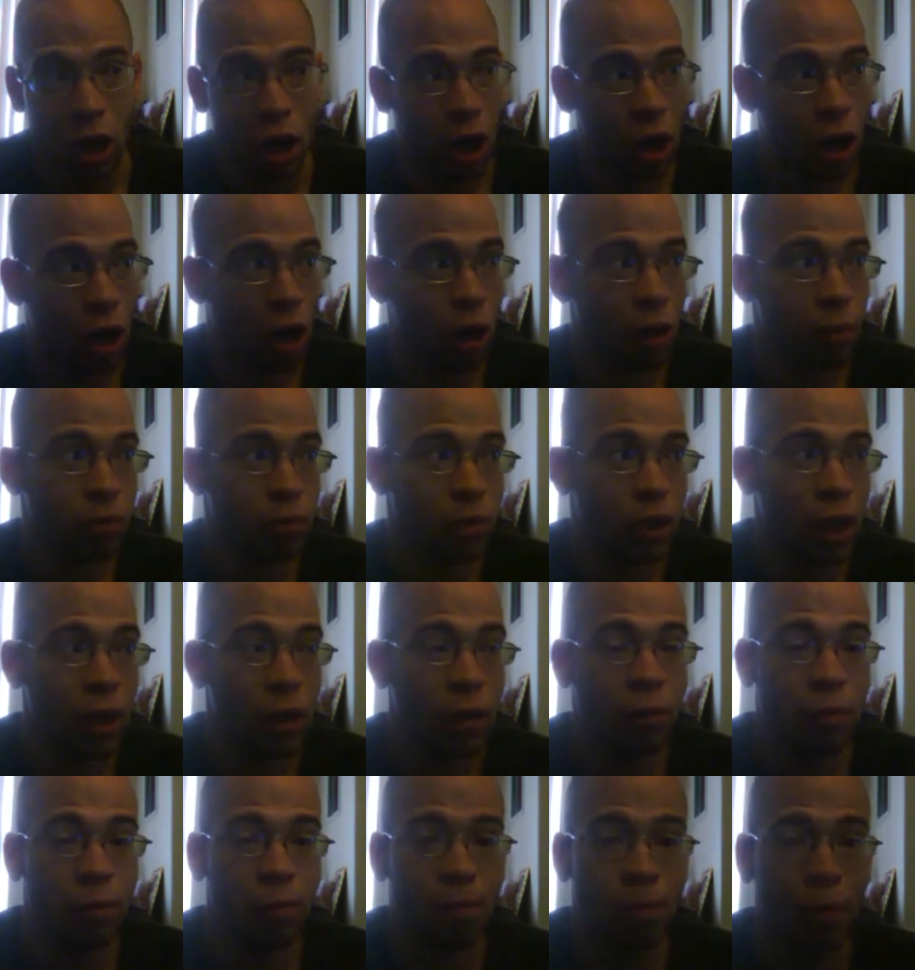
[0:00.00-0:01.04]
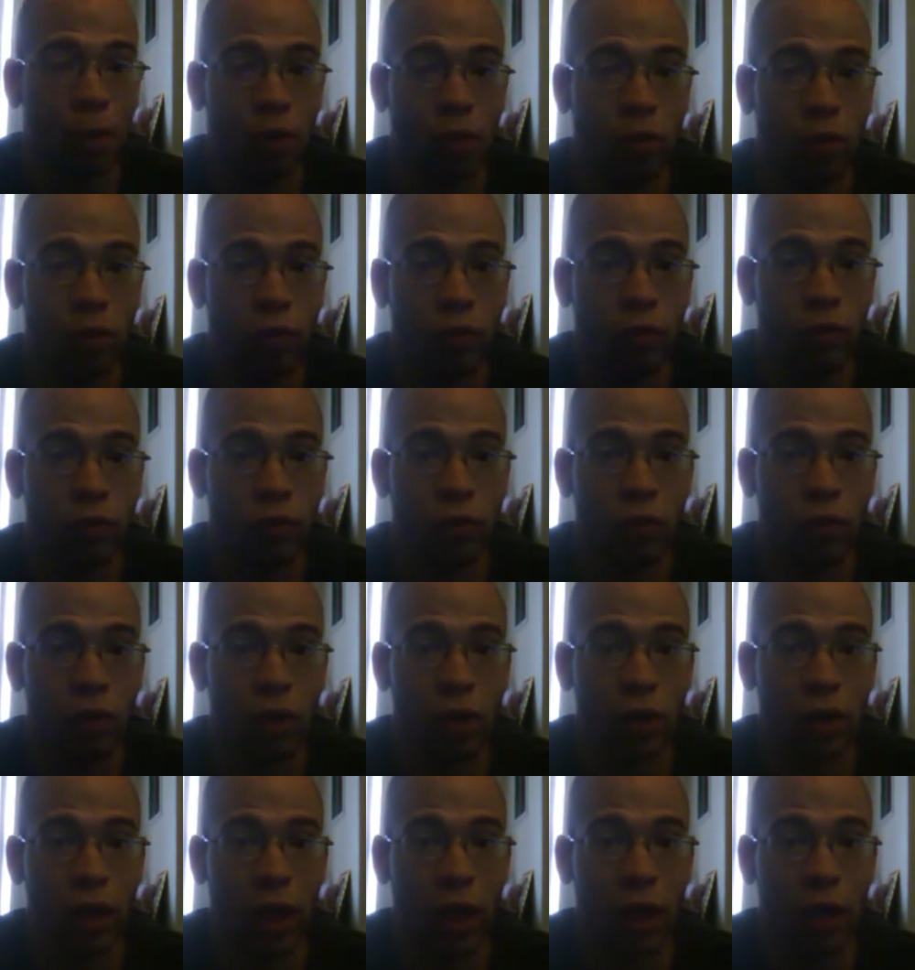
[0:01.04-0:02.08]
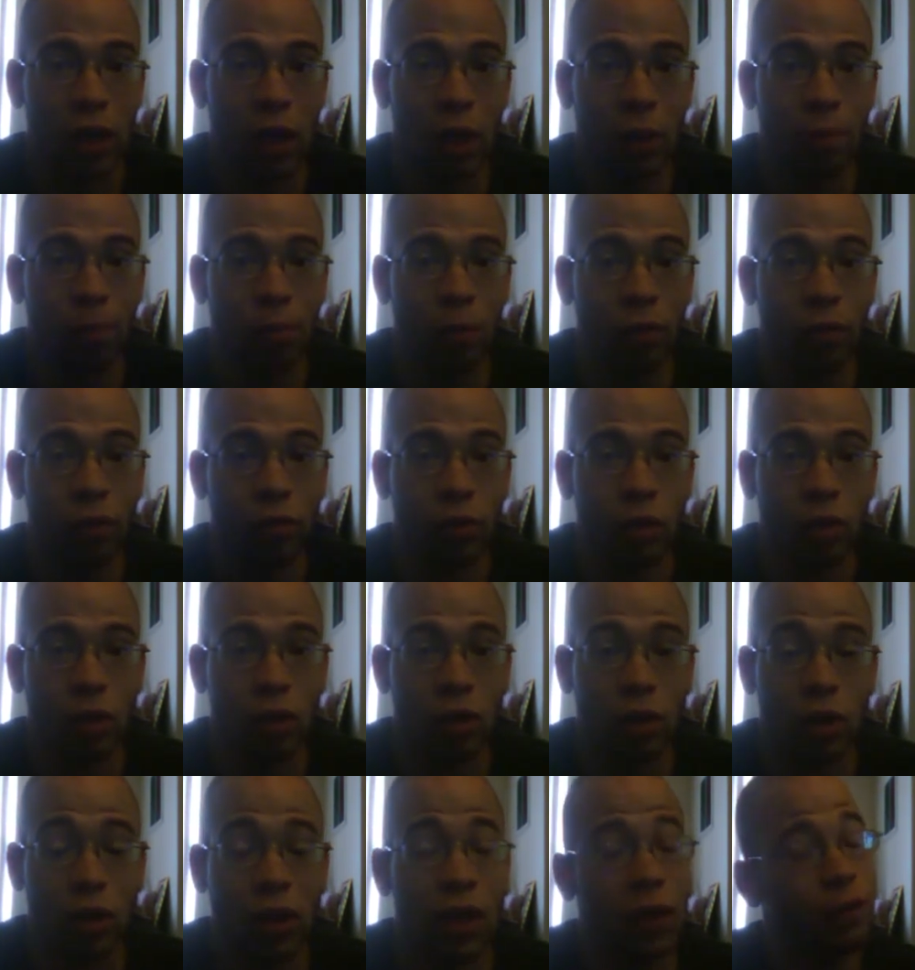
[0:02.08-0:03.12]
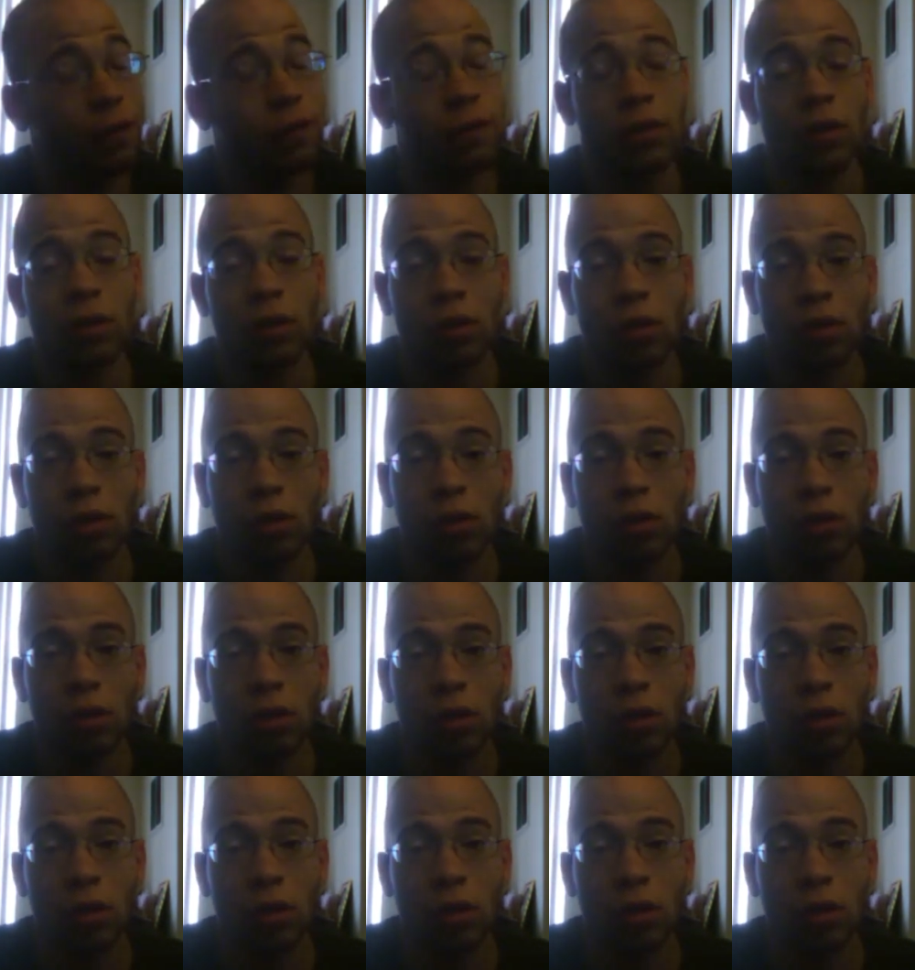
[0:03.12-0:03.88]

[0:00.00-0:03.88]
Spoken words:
They both look different.